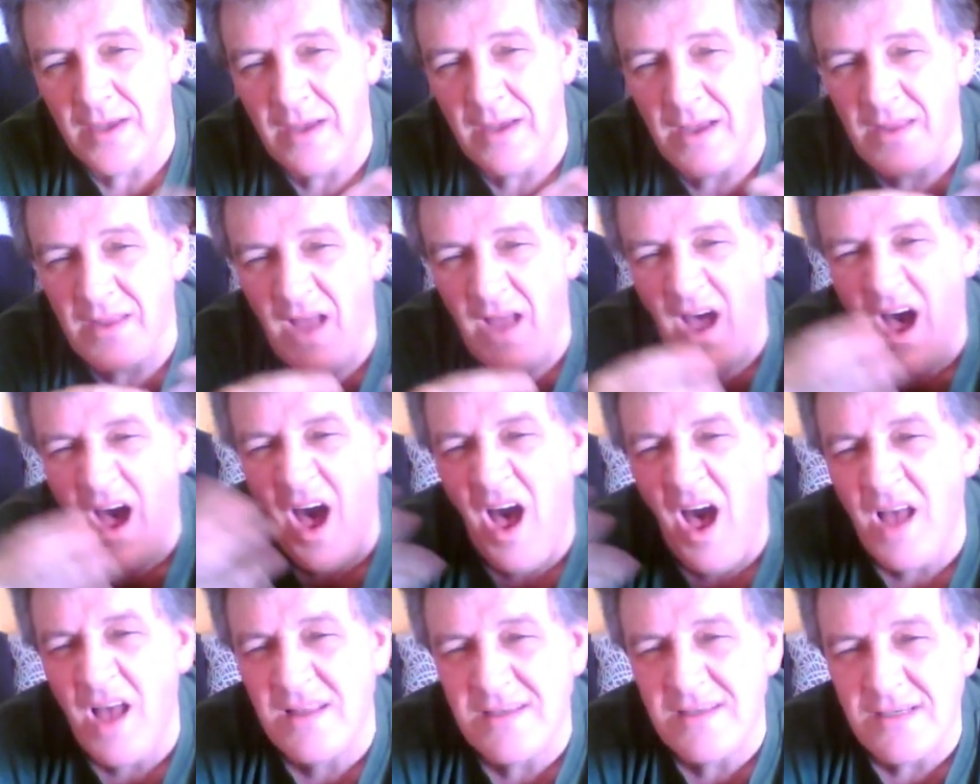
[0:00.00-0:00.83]
an
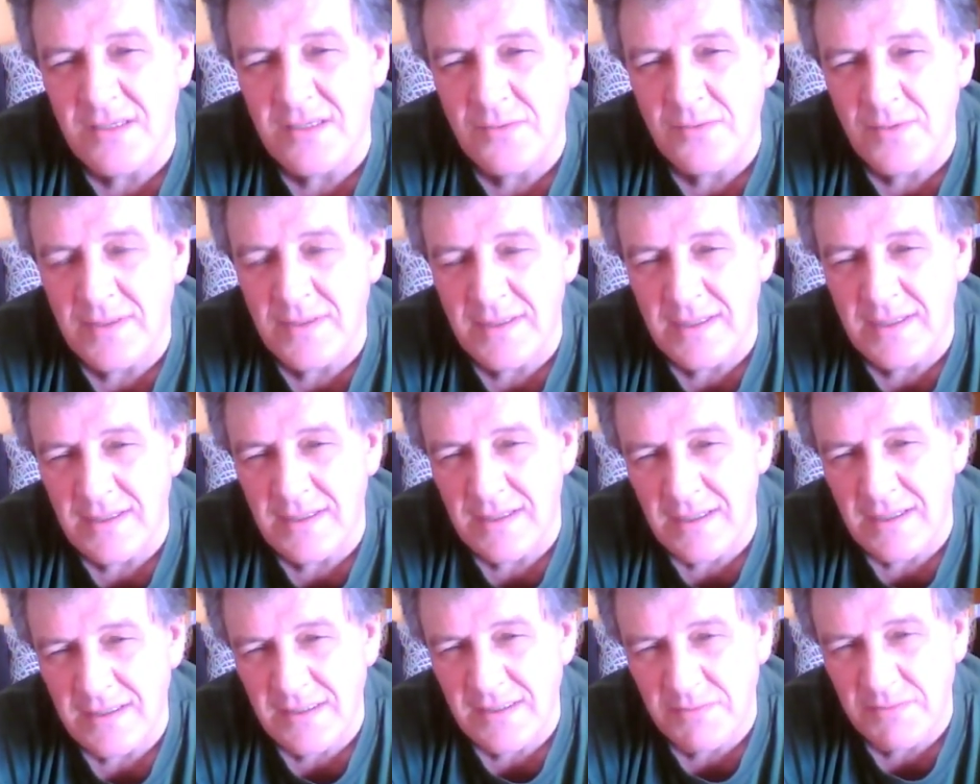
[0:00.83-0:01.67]
artist with
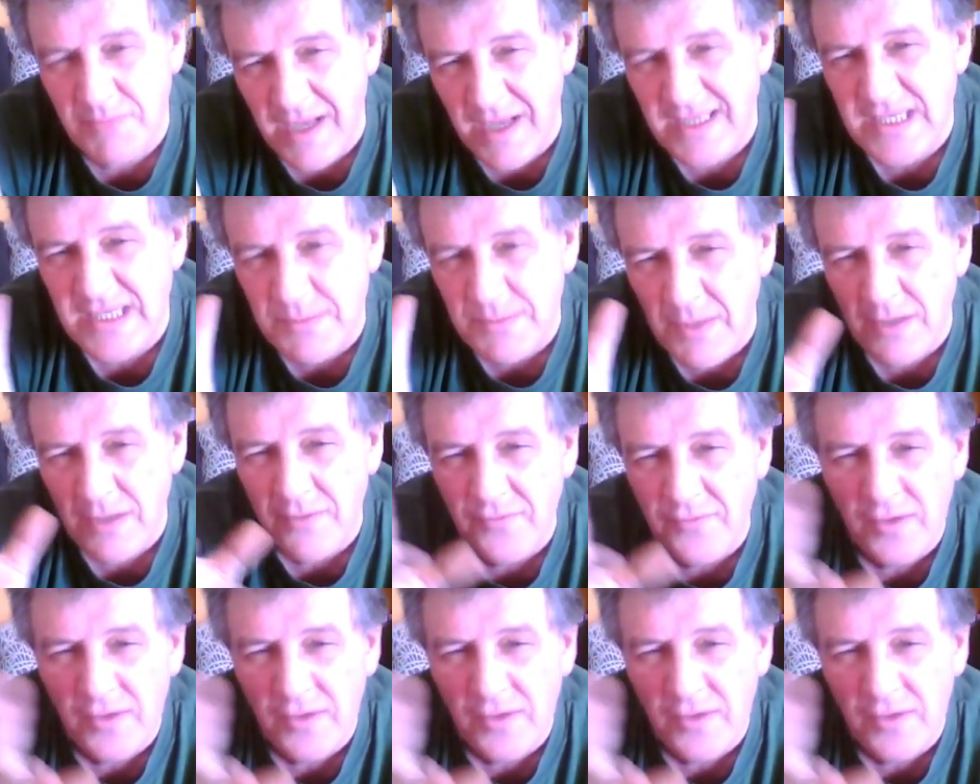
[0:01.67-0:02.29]
a tremendous amount